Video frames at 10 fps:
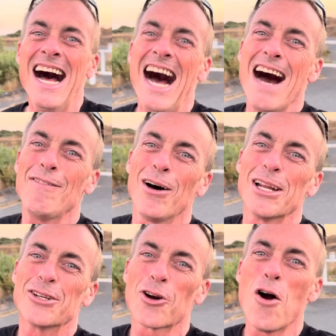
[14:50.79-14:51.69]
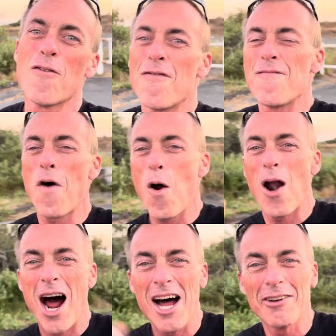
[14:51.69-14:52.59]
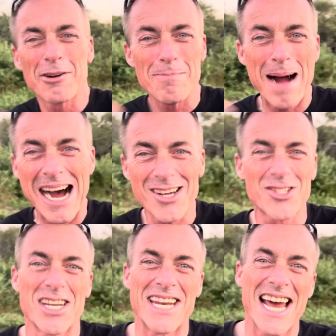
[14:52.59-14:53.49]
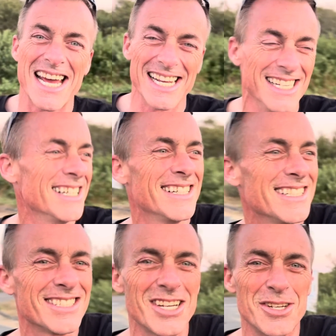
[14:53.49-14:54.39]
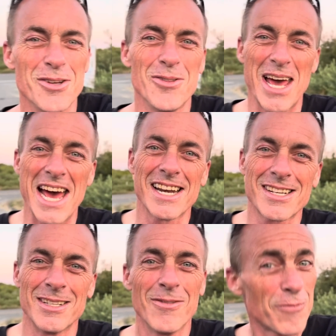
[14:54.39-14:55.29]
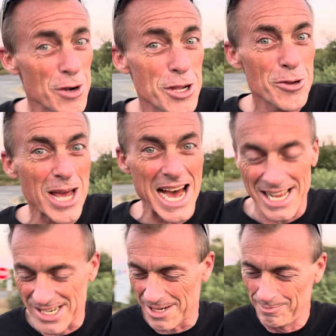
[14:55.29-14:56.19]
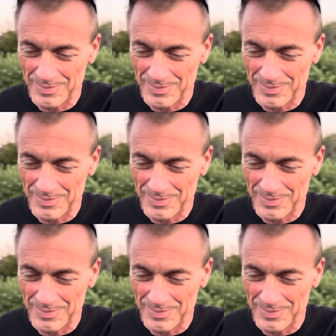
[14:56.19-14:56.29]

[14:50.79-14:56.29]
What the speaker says: I've only drove 400 miles today to do that for you guys.